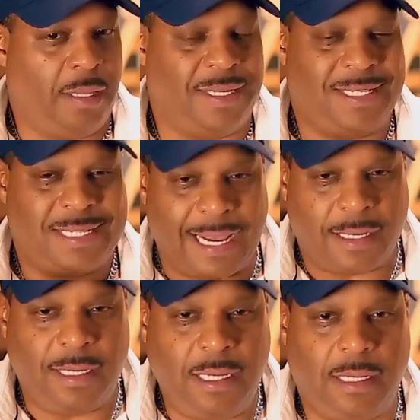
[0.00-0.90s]
The
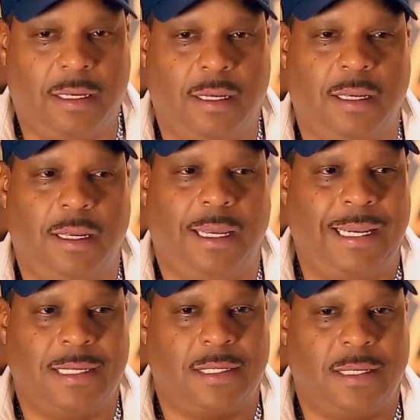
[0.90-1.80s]
technique
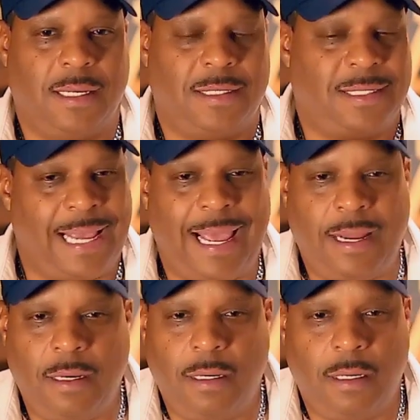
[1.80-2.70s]
is
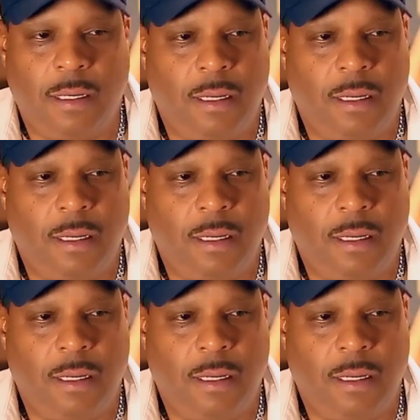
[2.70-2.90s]
10,